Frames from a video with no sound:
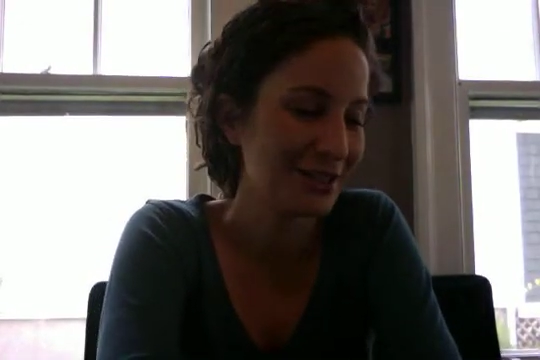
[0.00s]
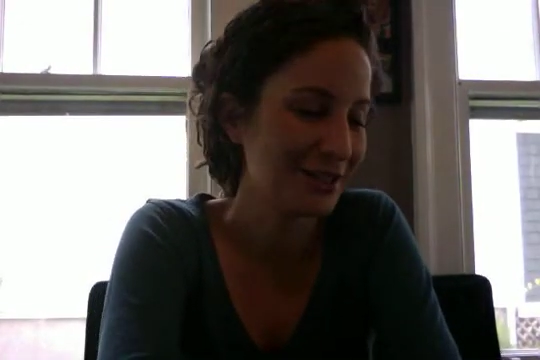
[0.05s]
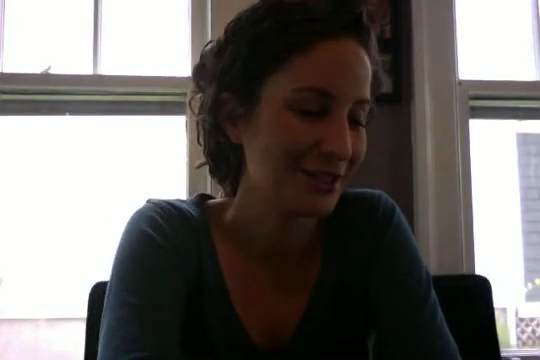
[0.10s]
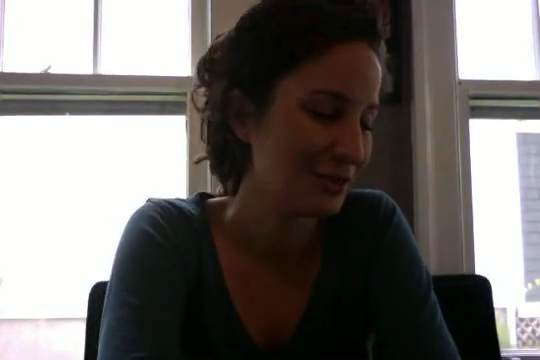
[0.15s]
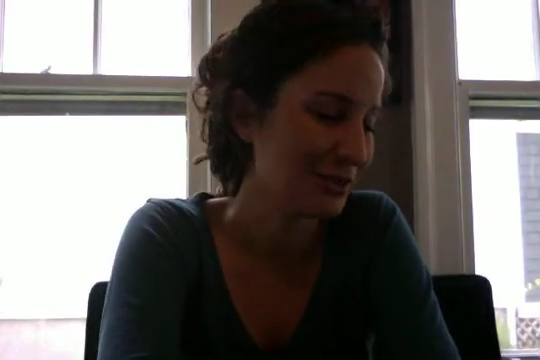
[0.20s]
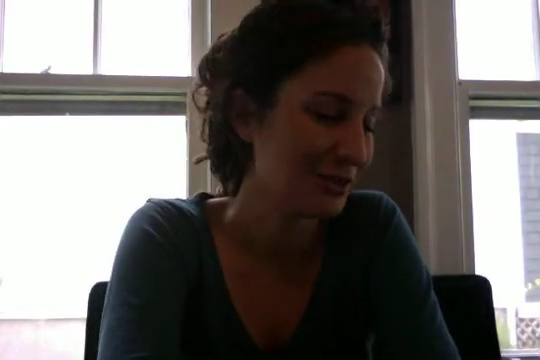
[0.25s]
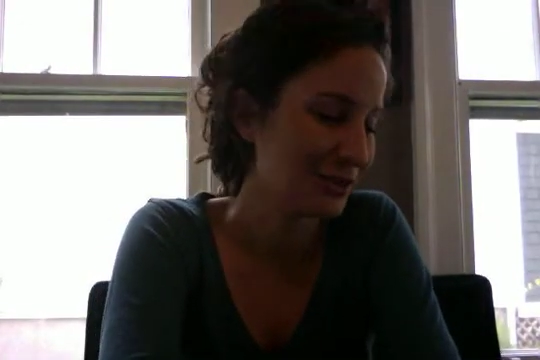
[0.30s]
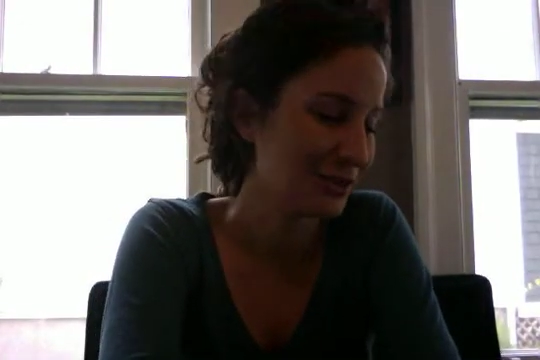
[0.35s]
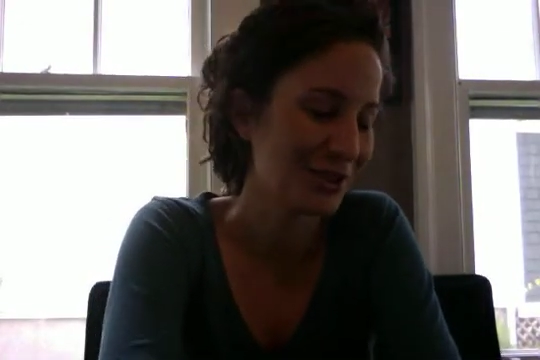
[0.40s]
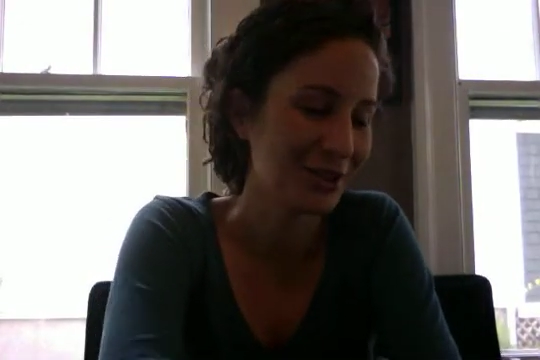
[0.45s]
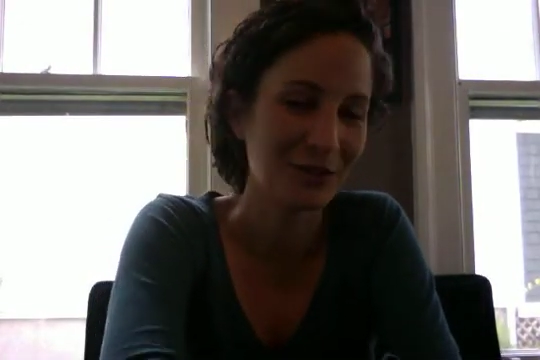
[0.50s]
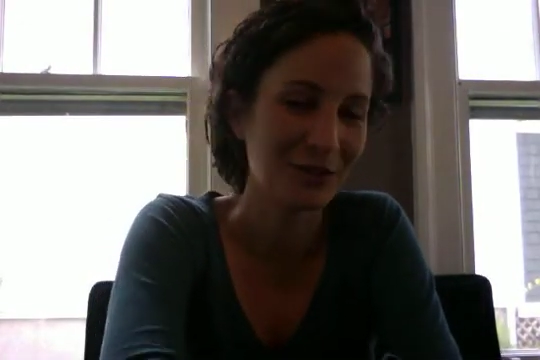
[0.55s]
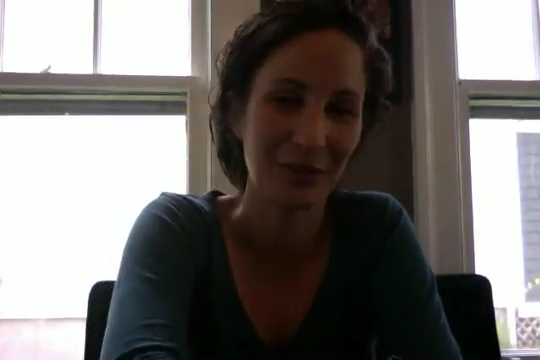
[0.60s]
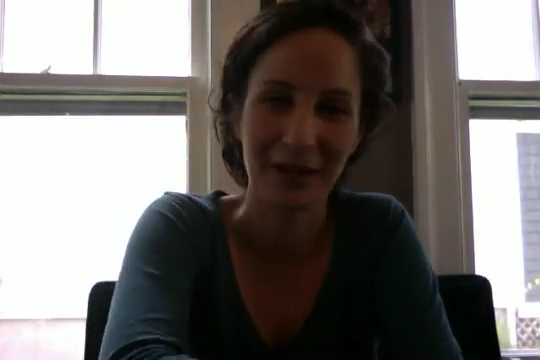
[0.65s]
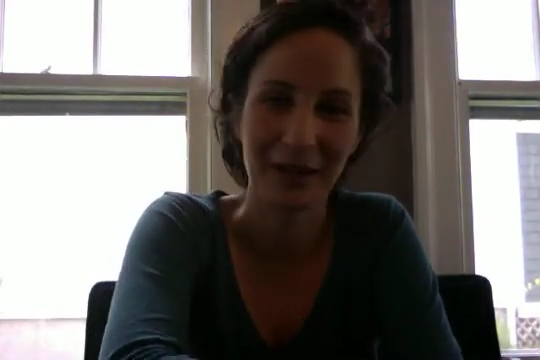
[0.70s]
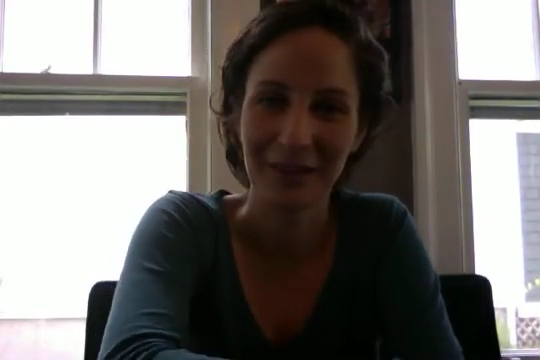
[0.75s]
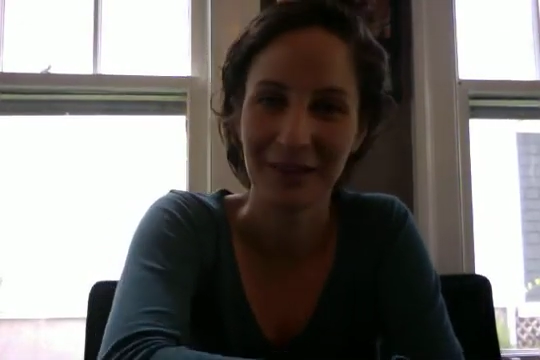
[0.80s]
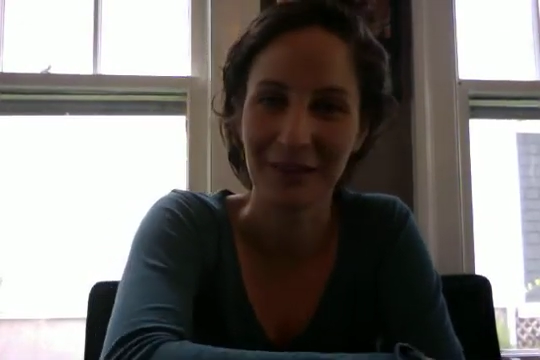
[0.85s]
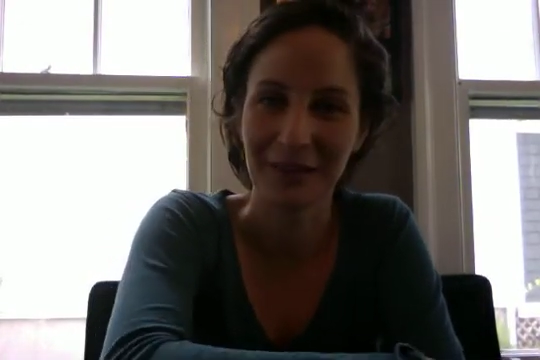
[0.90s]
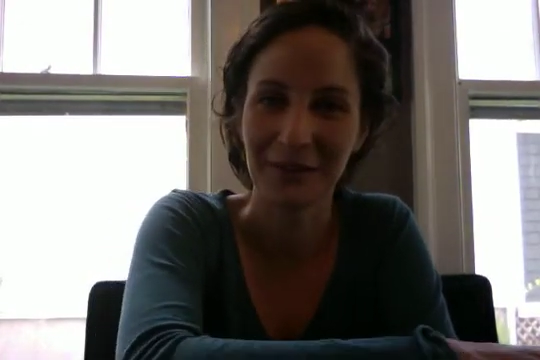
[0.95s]
to you, she's
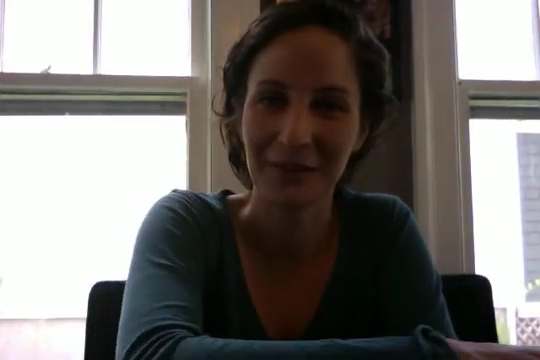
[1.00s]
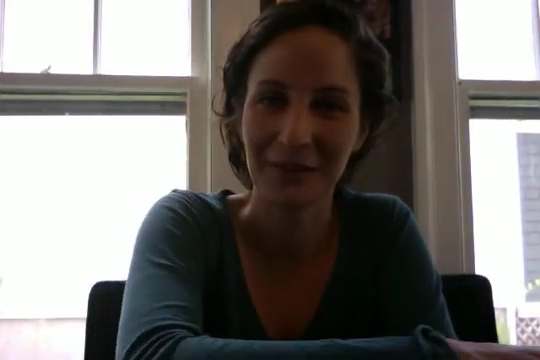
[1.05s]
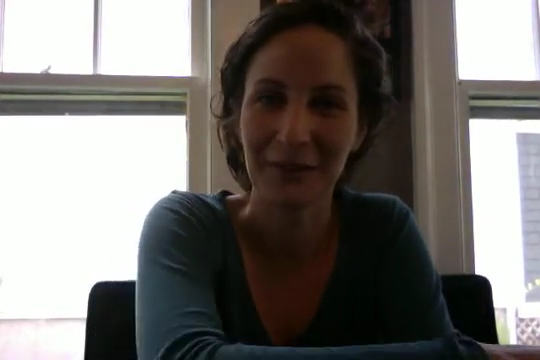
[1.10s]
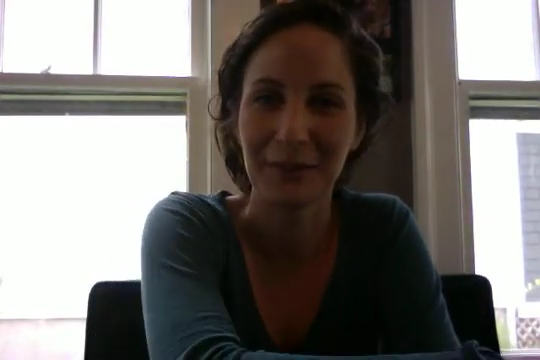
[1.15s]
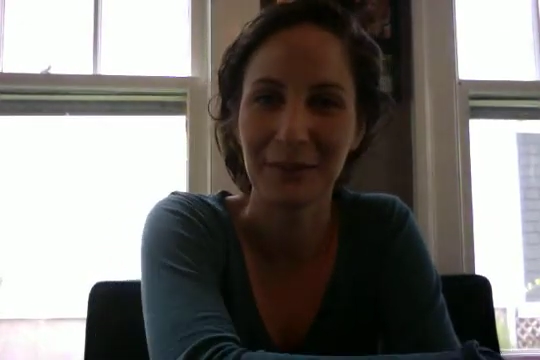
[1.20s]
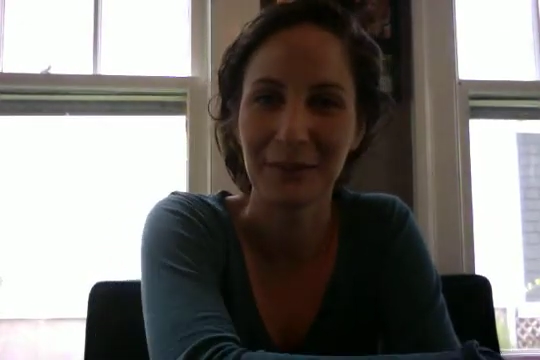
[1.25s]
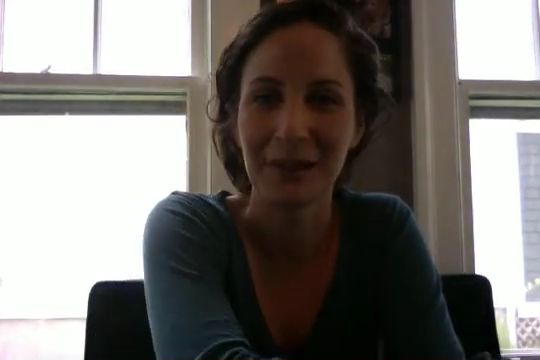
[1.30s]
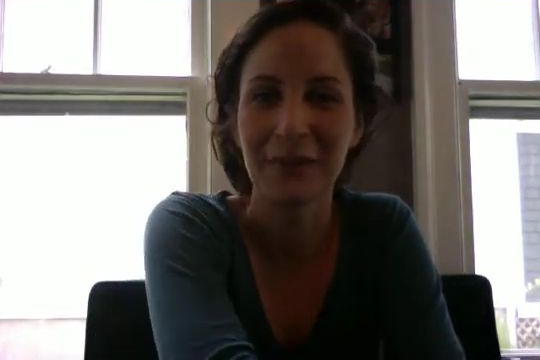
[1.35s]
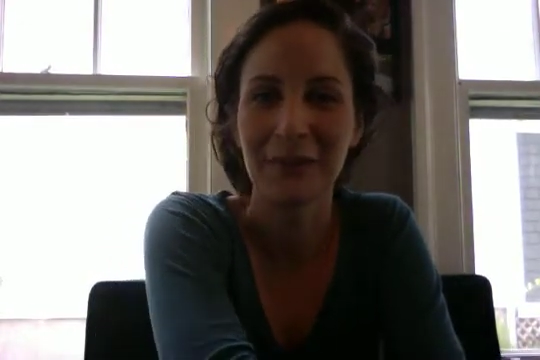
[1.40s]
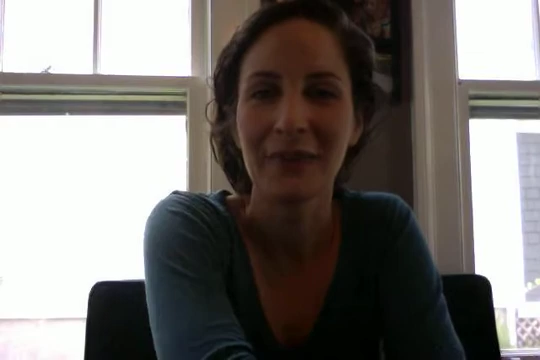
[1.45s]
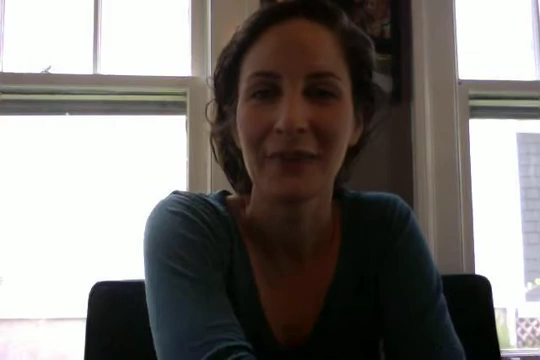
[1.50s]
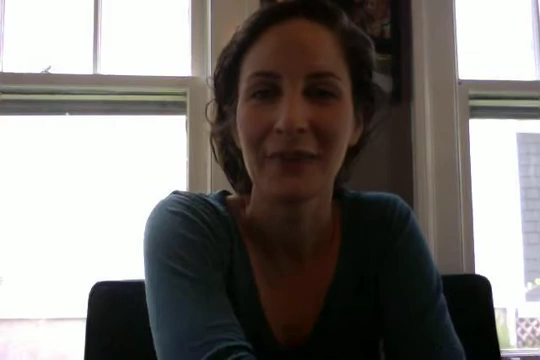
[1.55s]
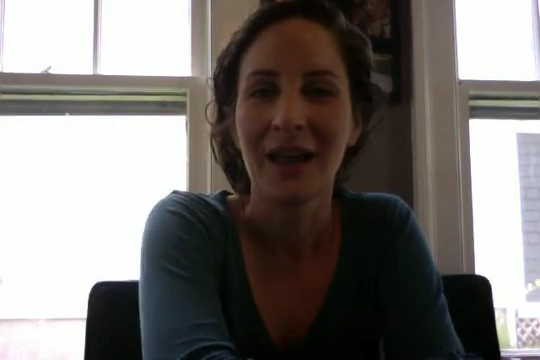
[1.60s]
right there with me.